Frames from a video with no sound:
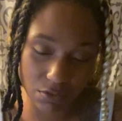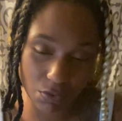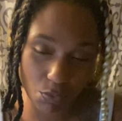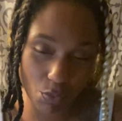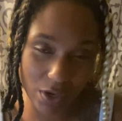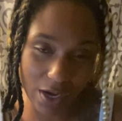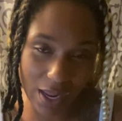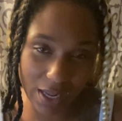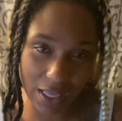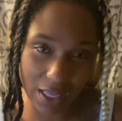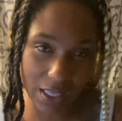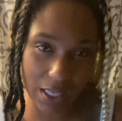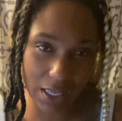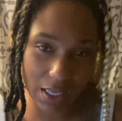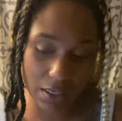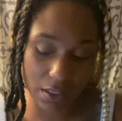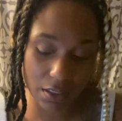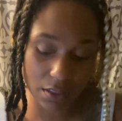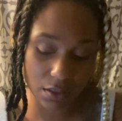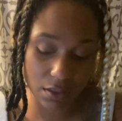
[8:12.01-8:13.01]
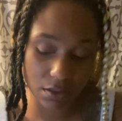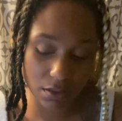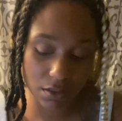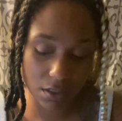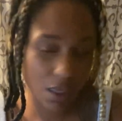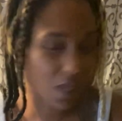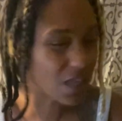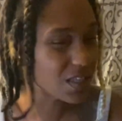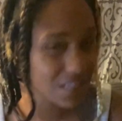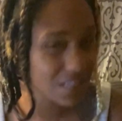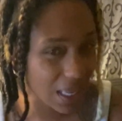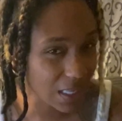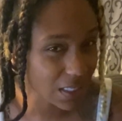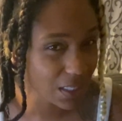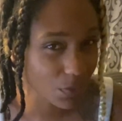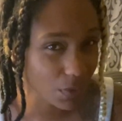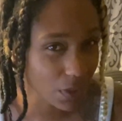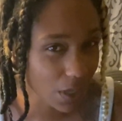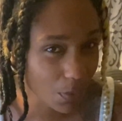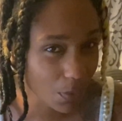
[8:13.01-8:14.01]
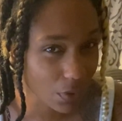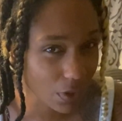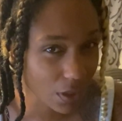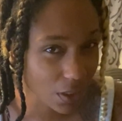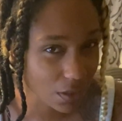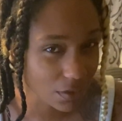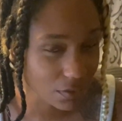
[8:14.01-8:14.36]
when I can get exactly what I want?